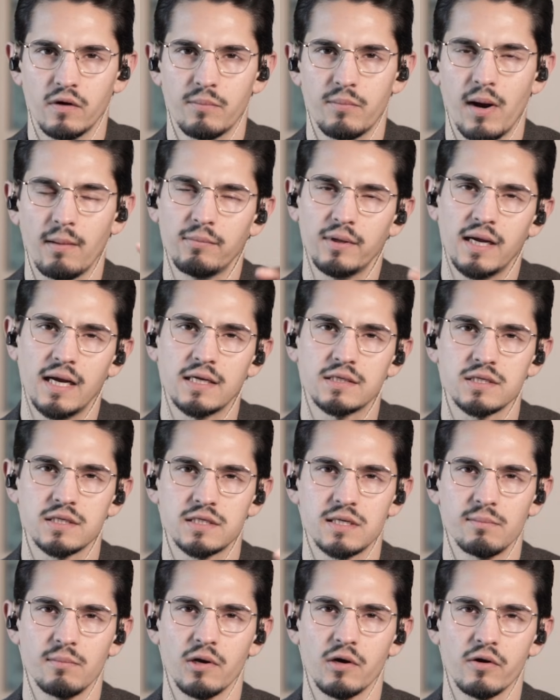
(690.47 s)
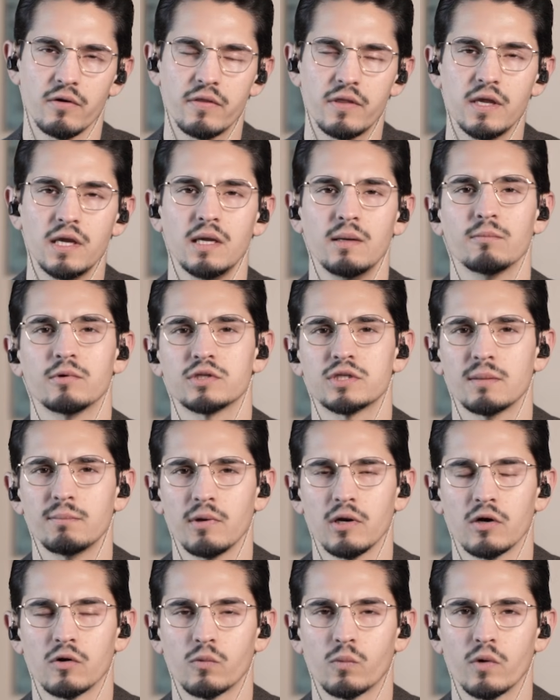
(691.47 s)
It probably has a similar theme or
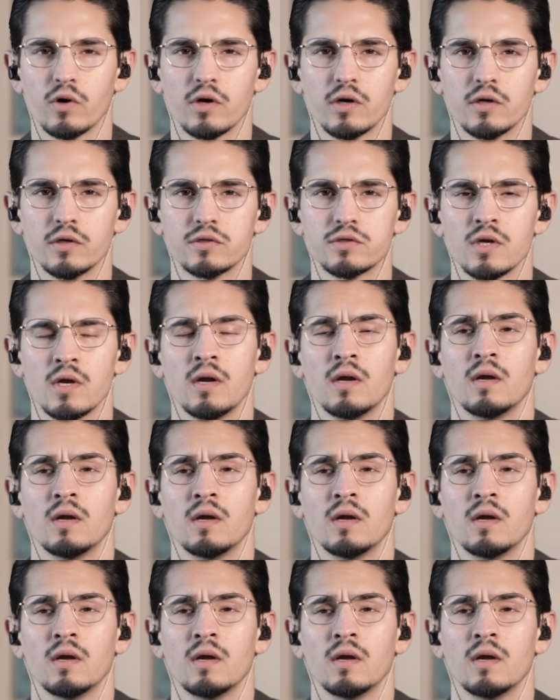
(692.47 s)
similar words,